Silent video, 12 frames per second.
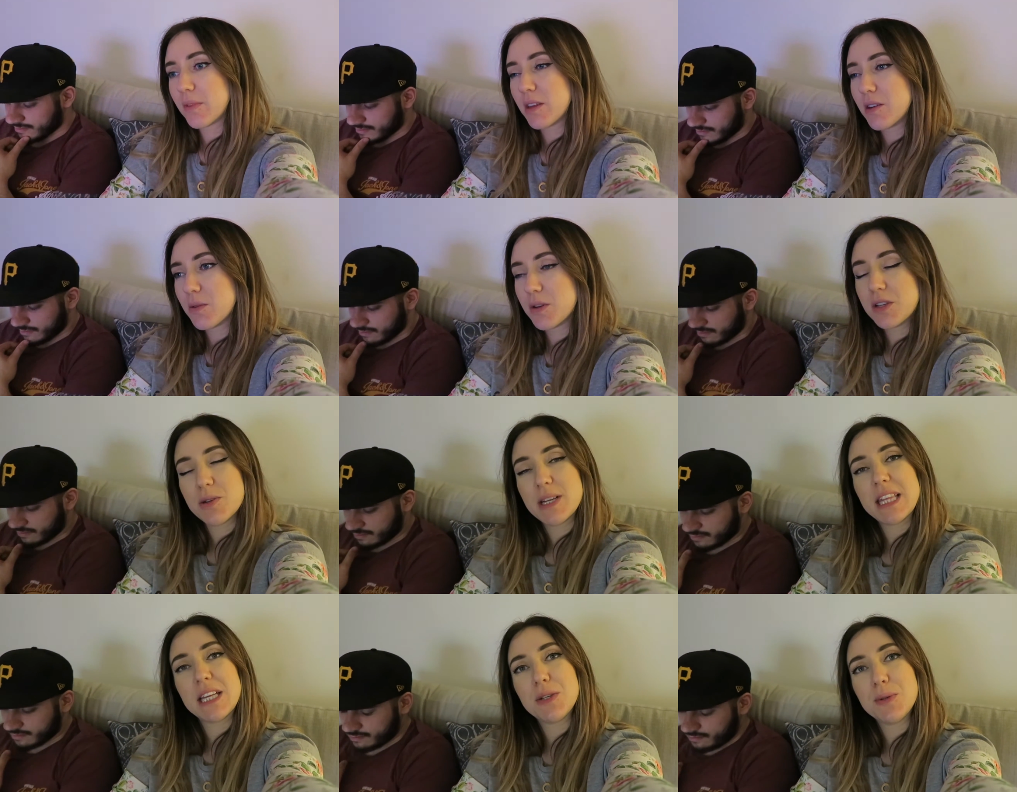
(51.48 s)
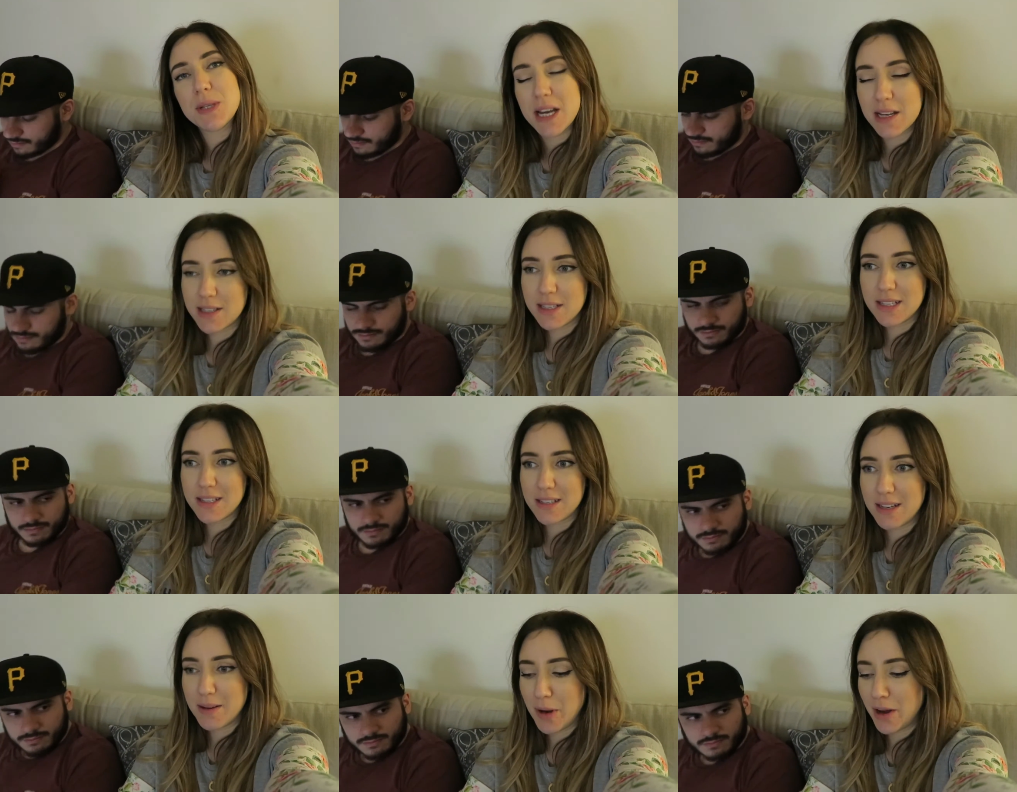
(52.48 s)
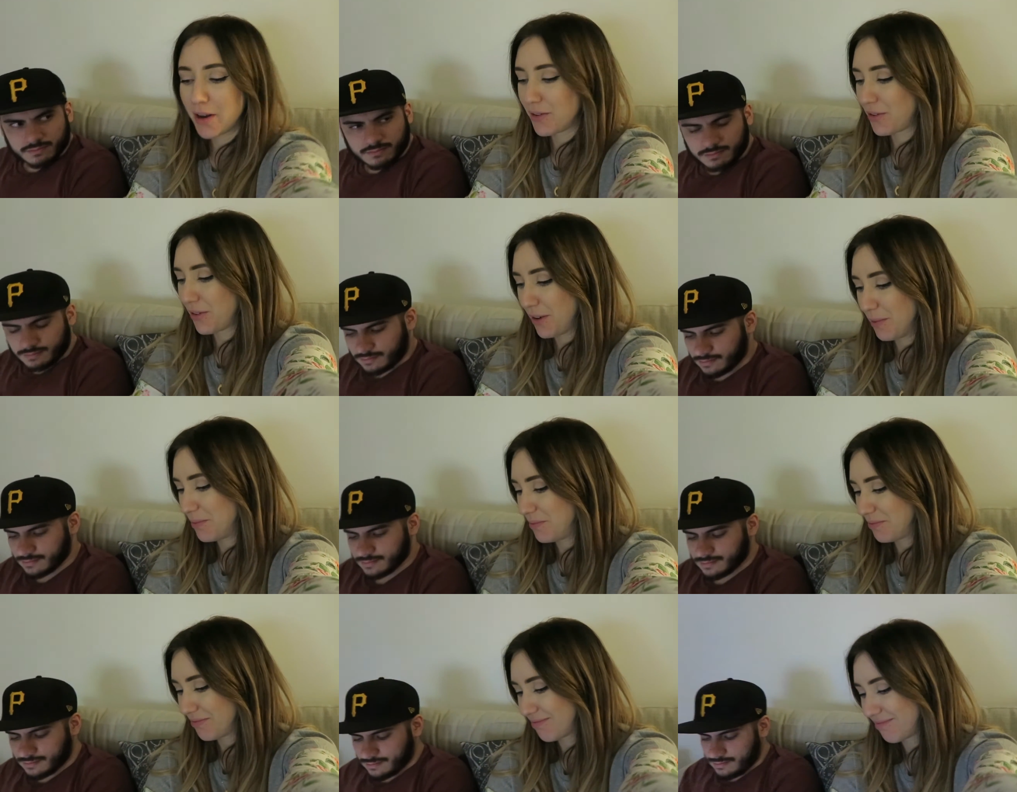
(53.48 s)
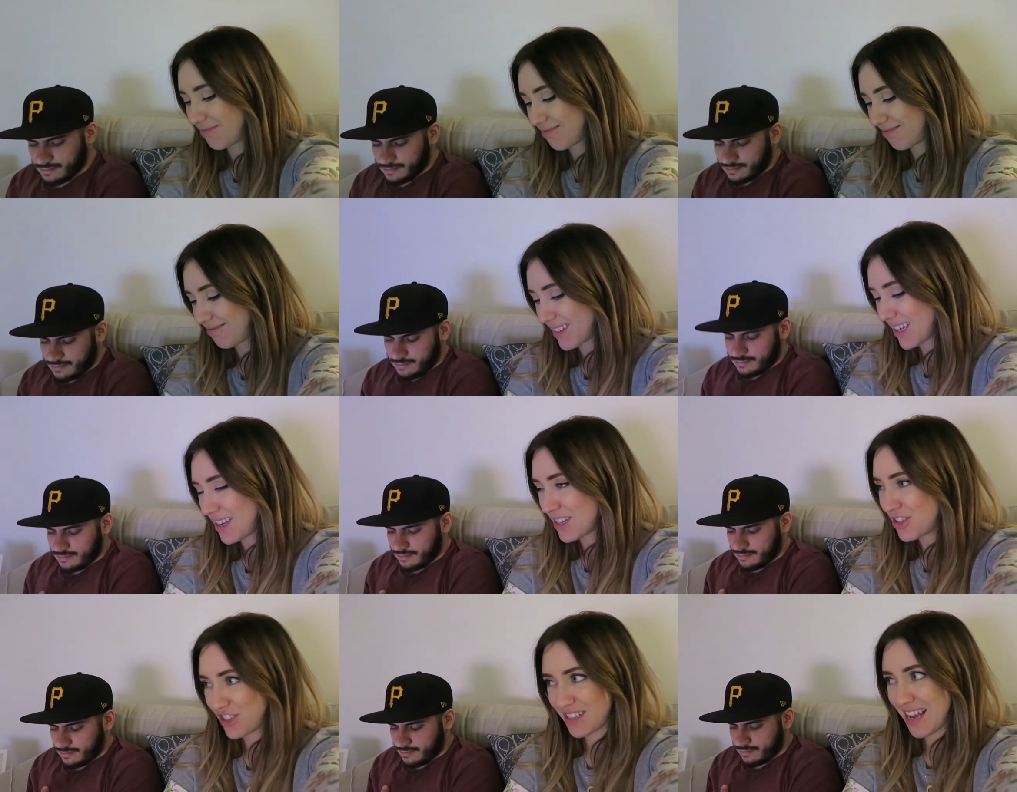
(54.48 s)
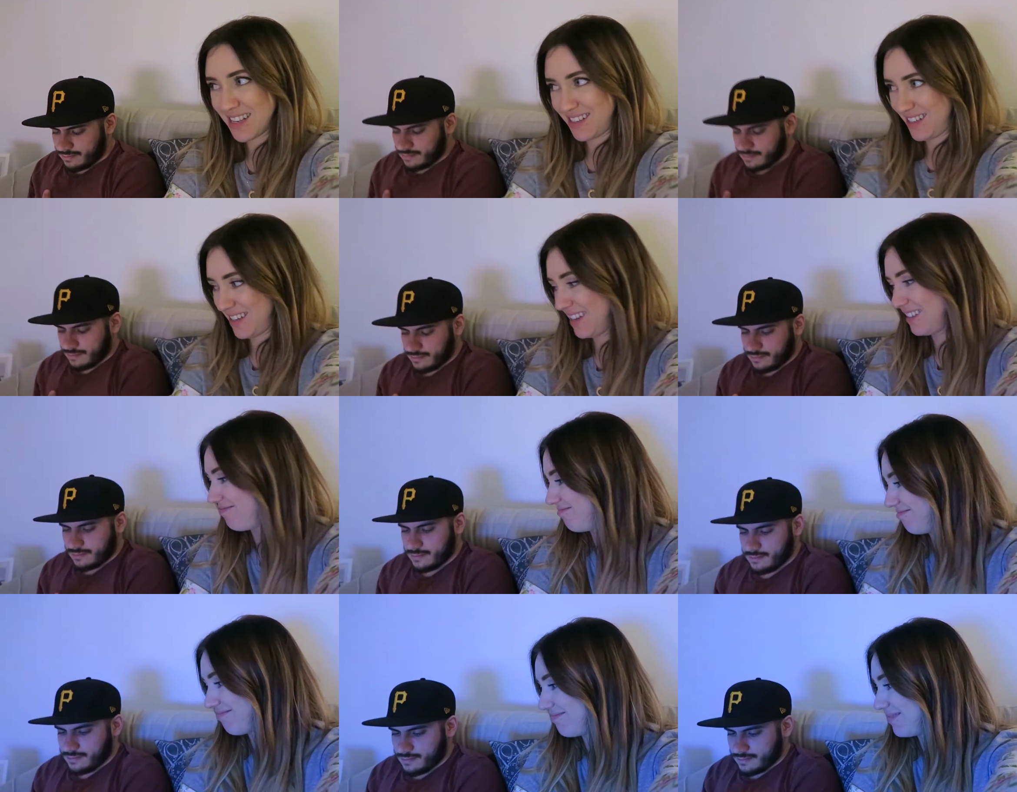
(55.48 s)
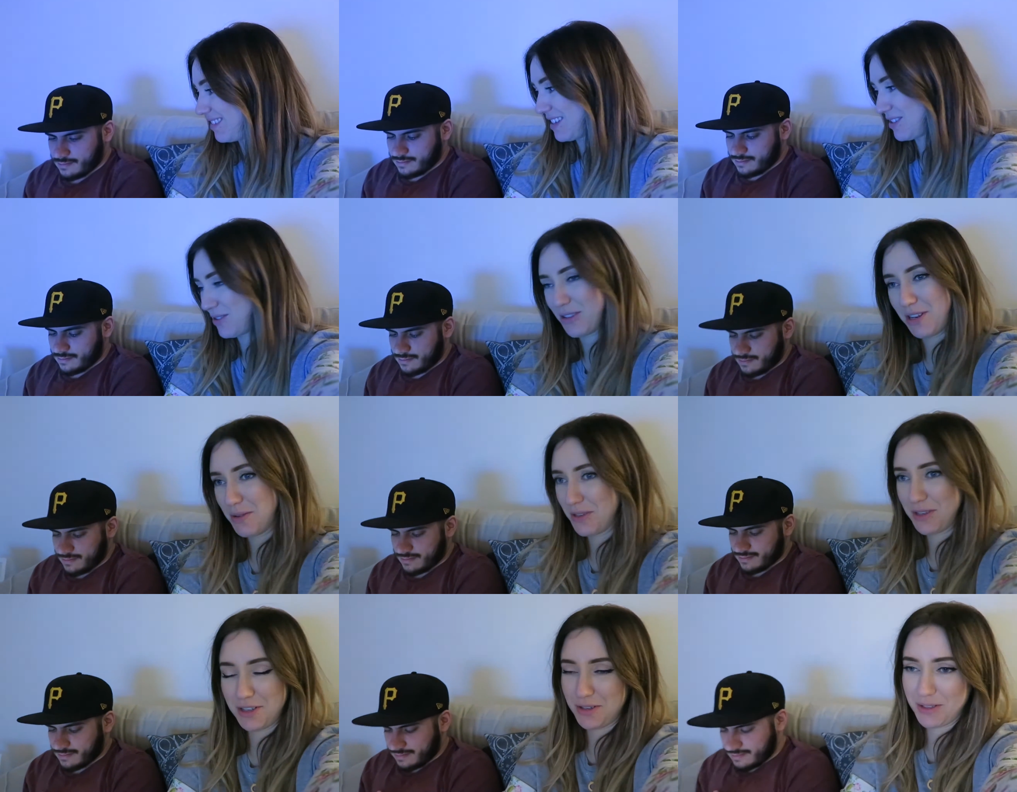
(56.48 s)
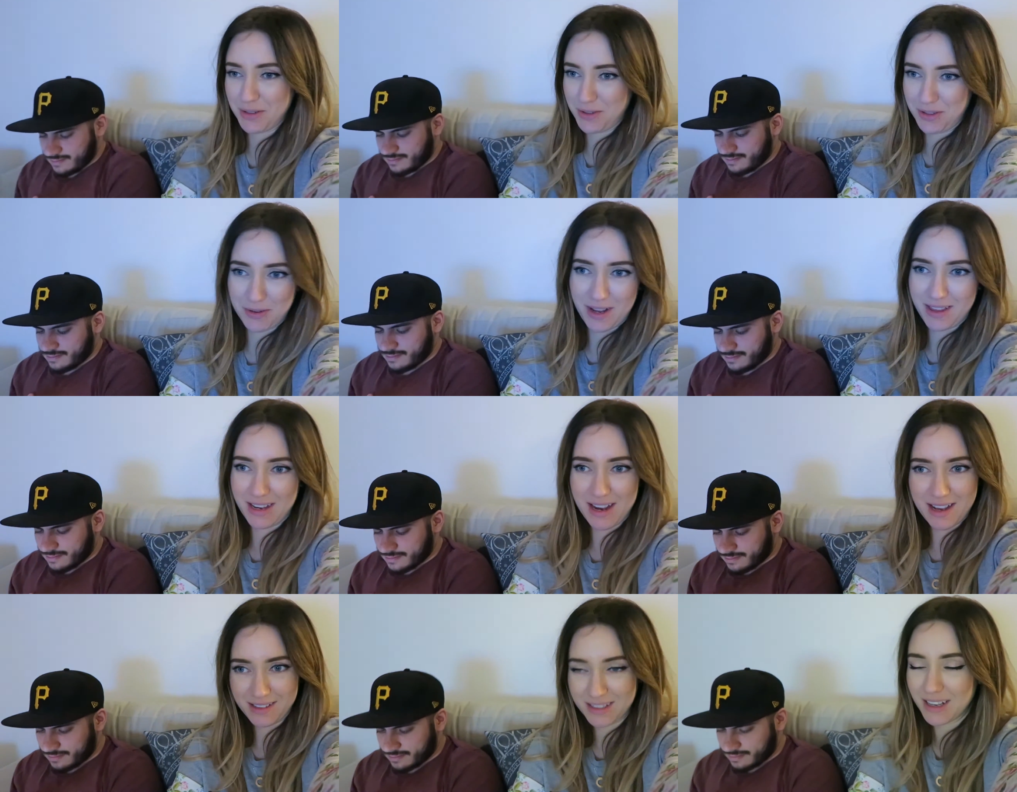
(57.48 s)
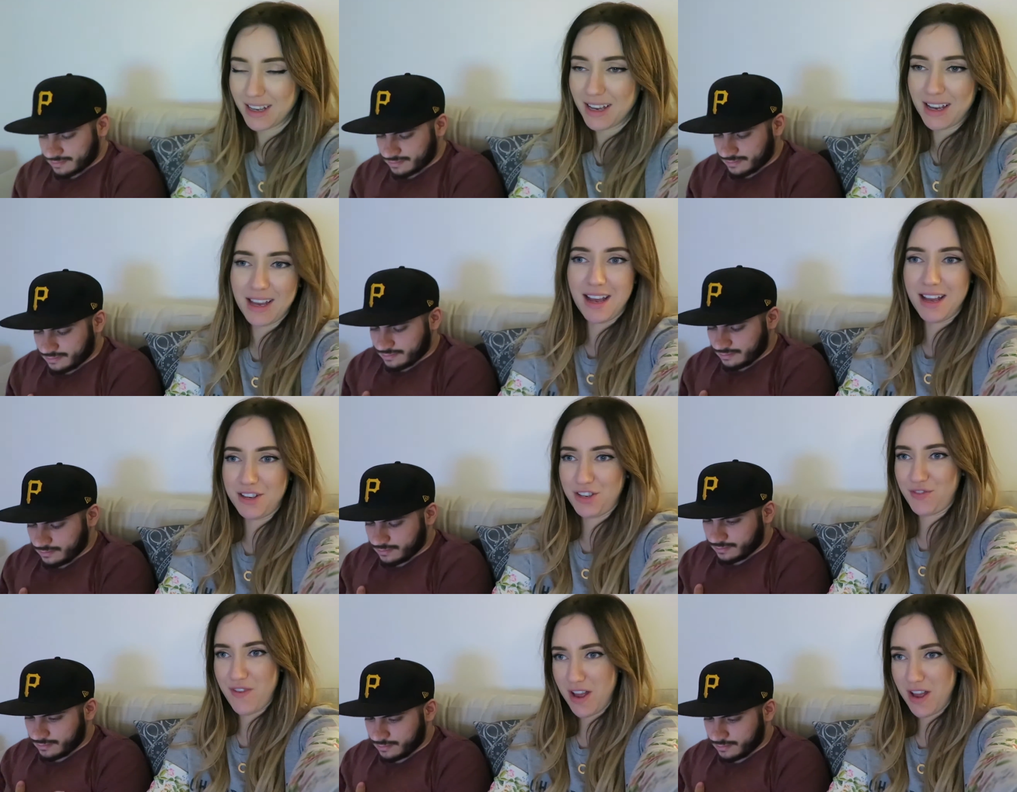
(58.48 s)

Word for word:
Speaker 1: I don't want to do anything too taxing tonight apart from just editing. That's all I want to do. I don't want to do anything else. I just